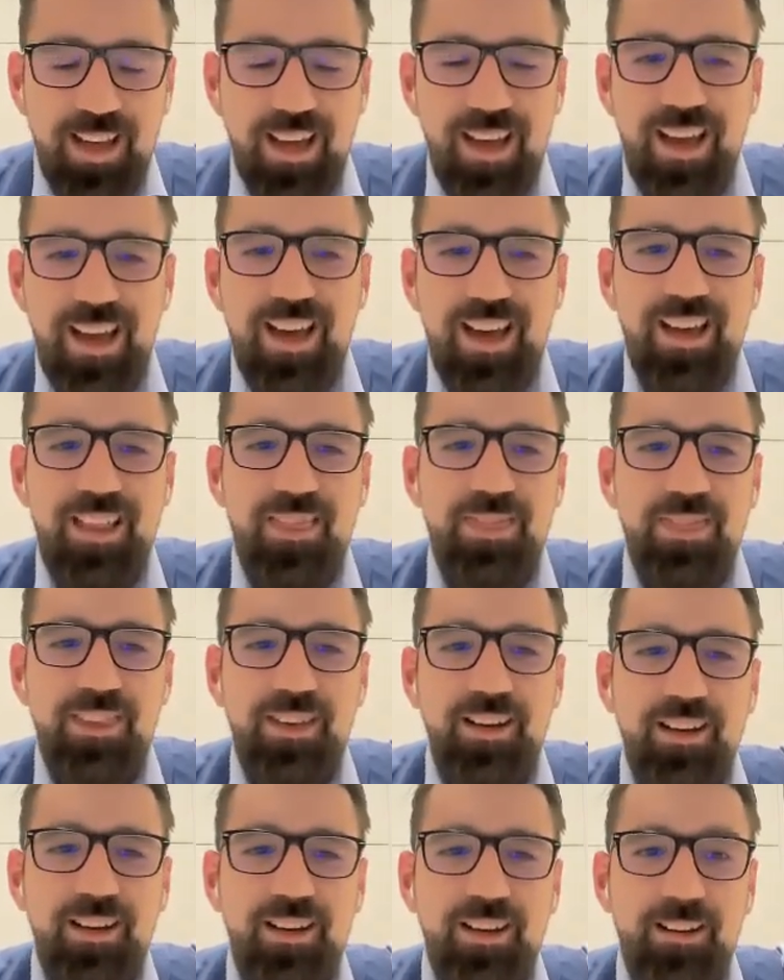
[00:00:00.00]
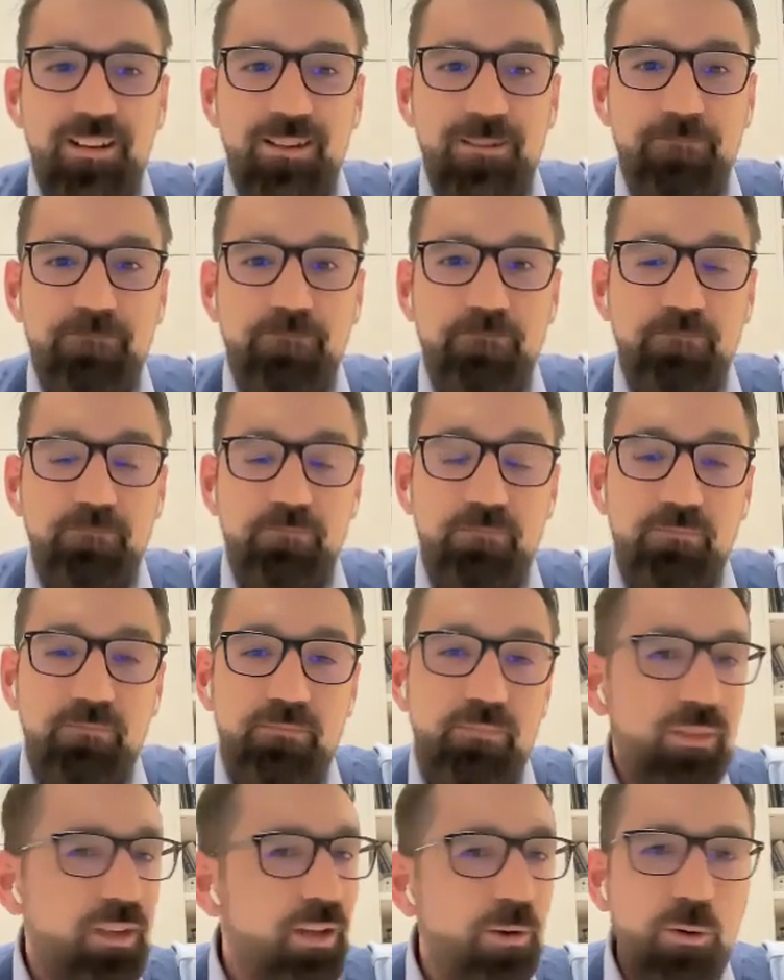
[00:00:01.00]
And
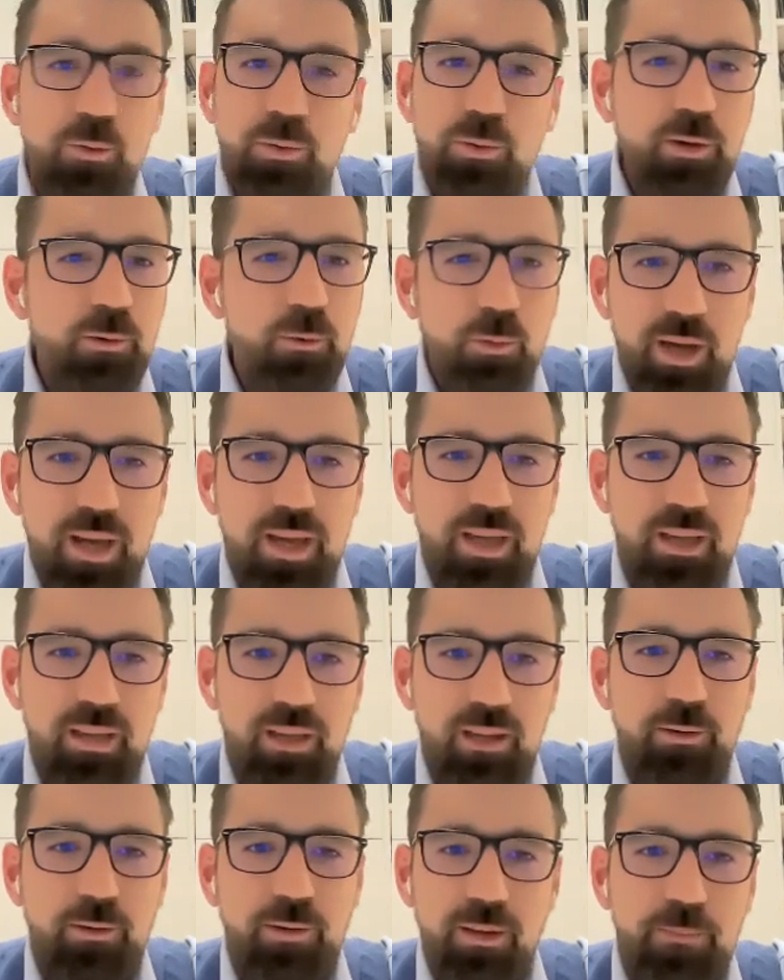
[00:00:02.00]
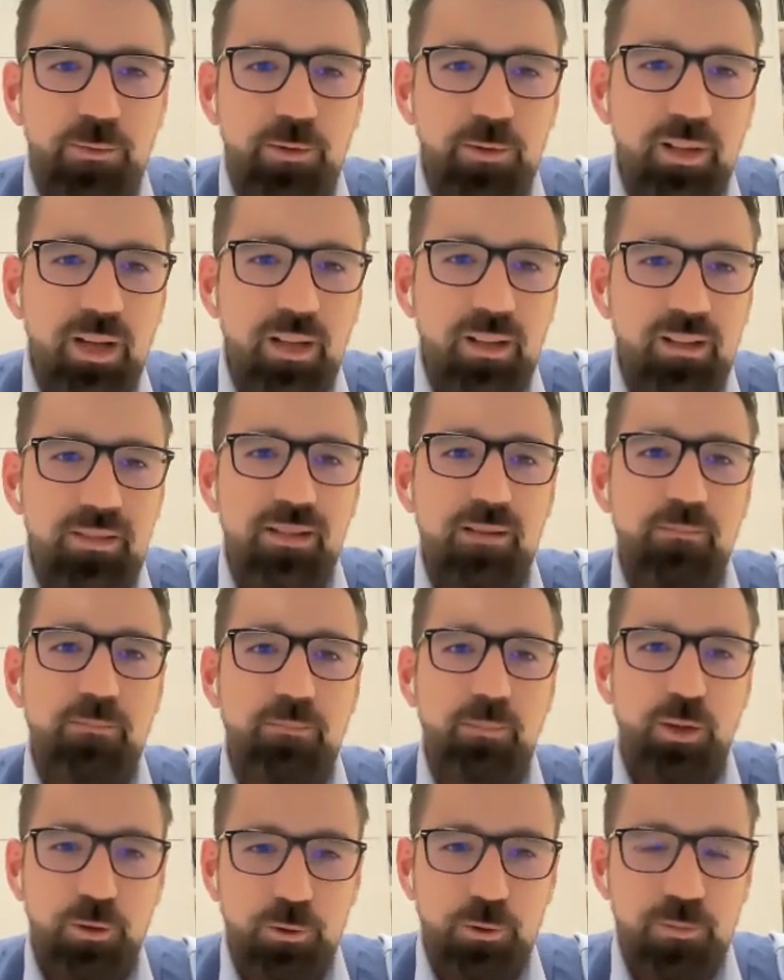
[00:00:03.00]
the only way you can do that as a
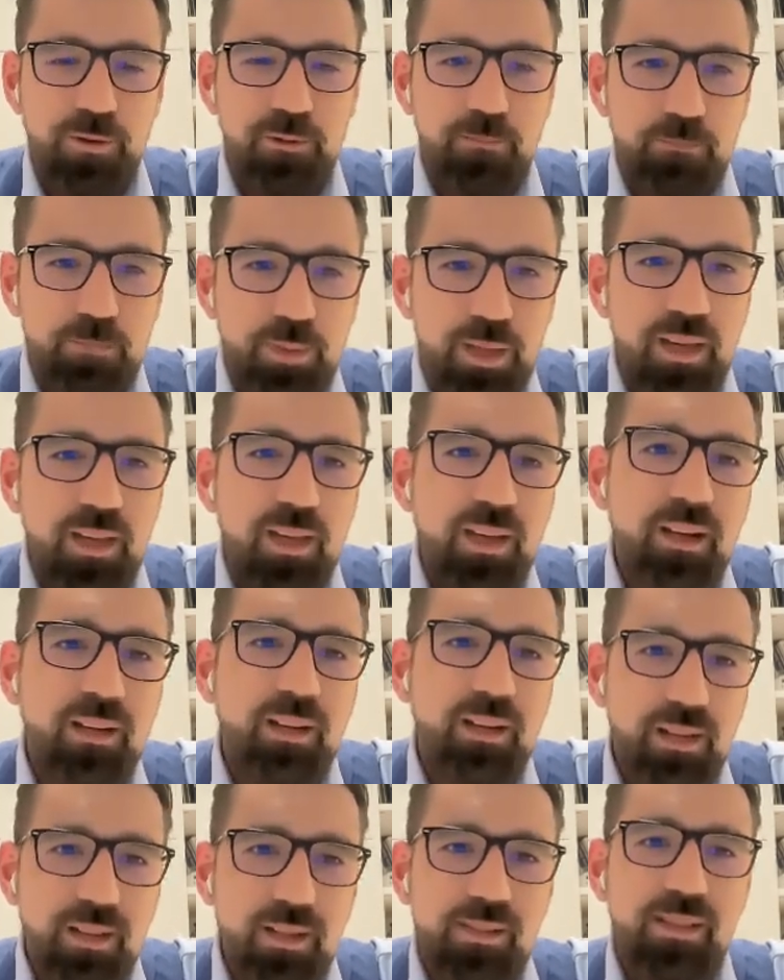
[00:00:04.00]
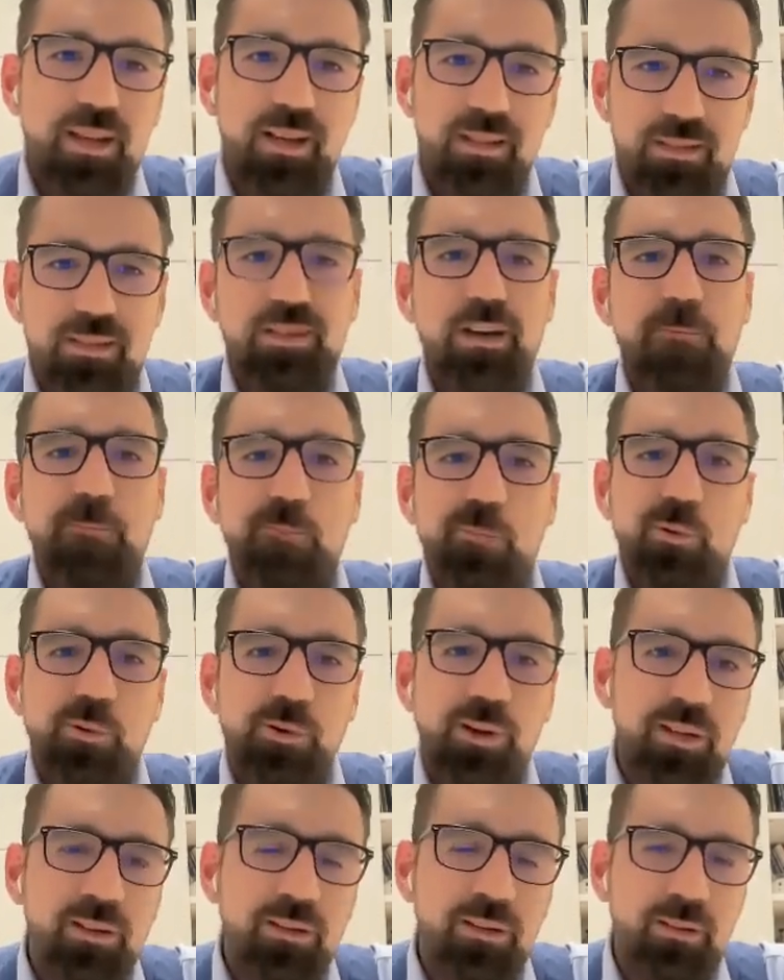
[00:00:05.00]
human being is at some
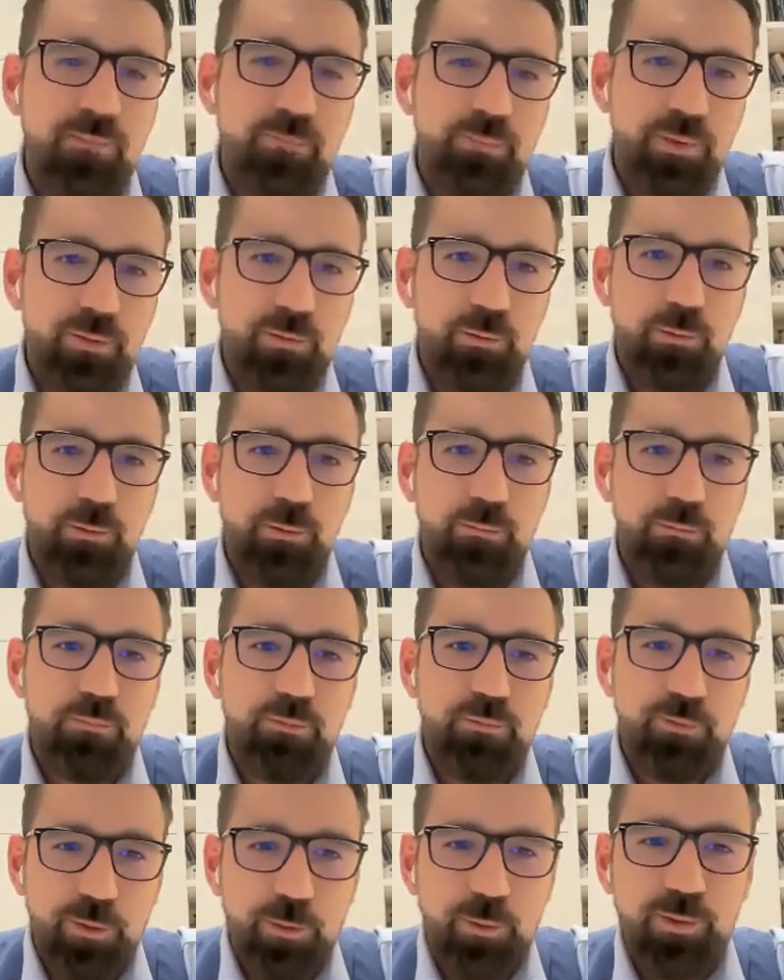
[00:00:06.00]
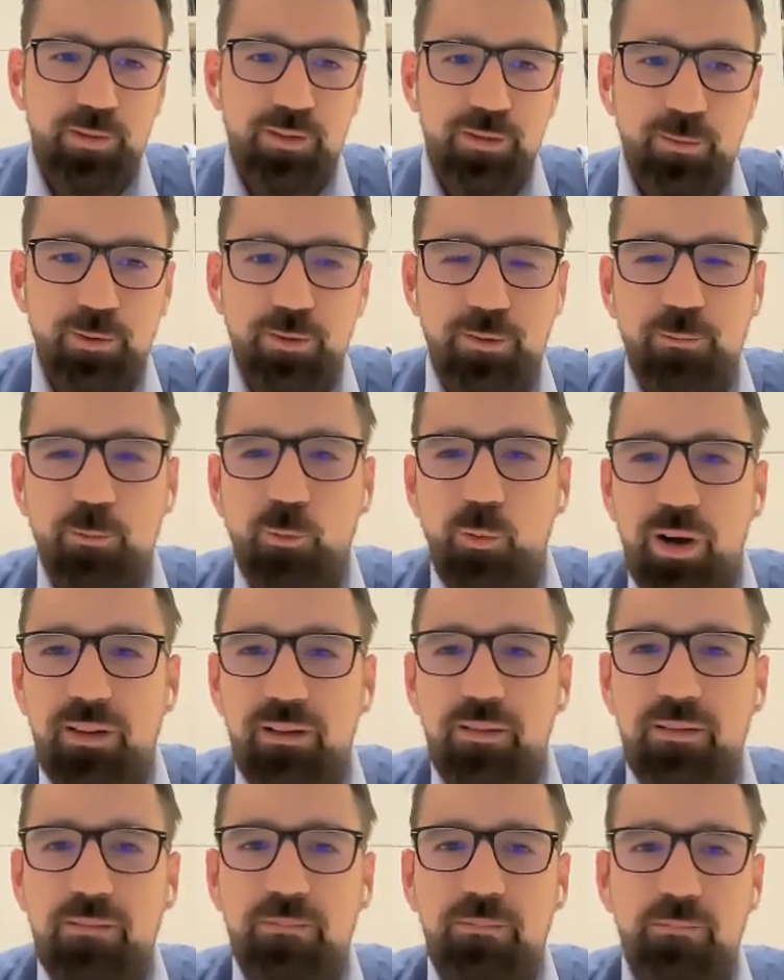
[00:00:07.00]
point to focus on
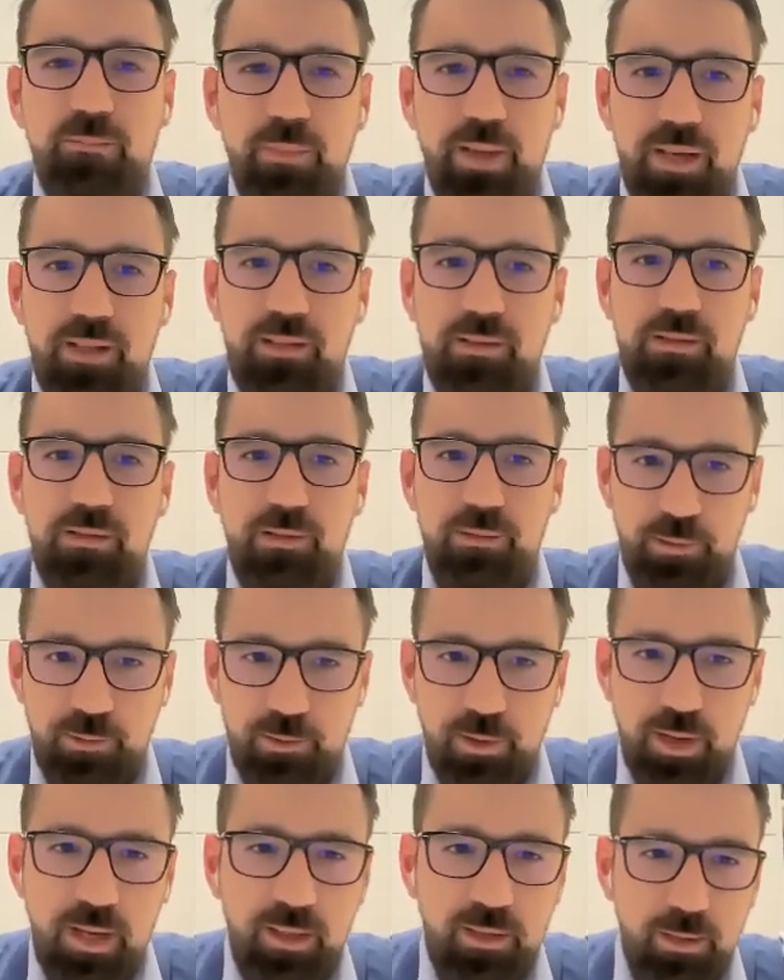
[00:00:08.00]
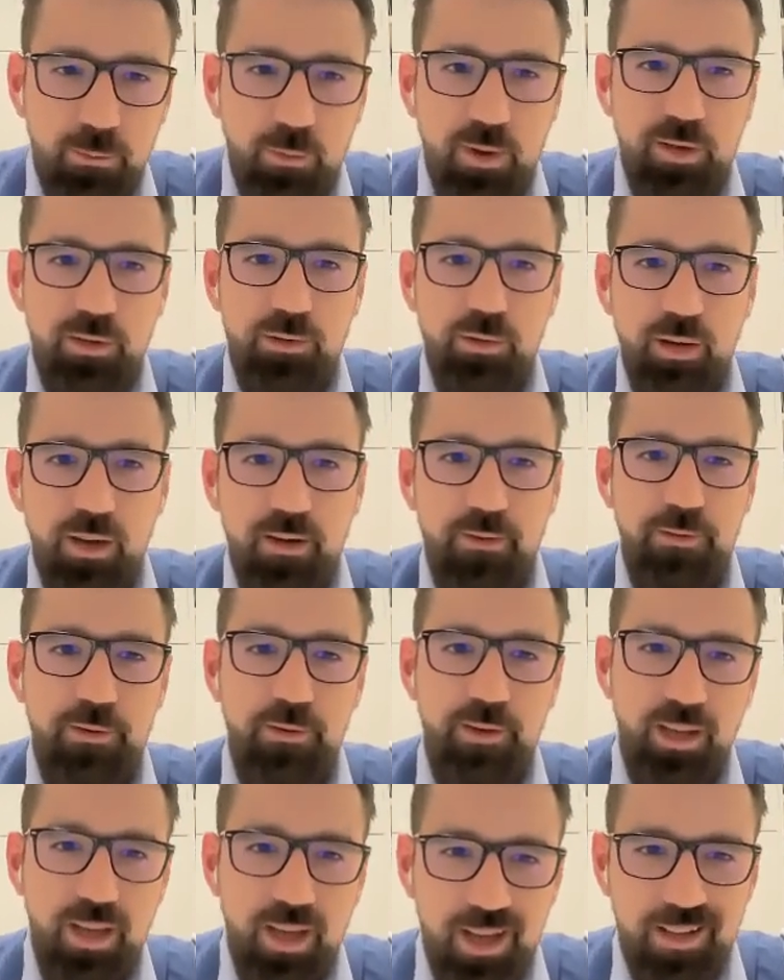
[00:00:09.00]
what makes you great and what you have
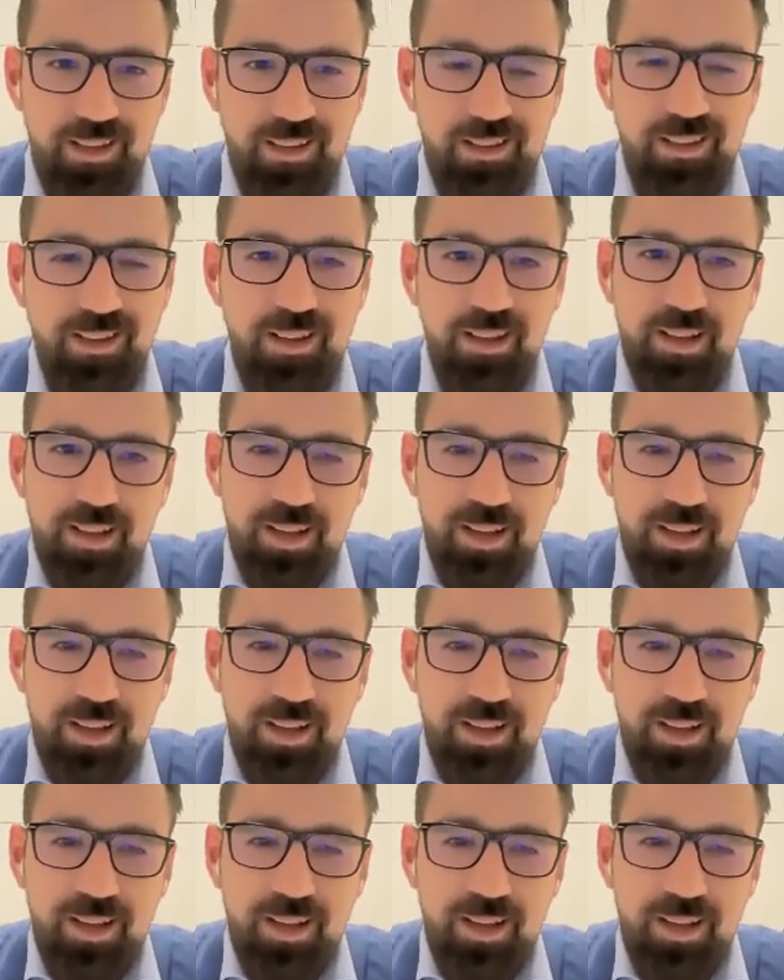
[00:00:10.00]
on hand,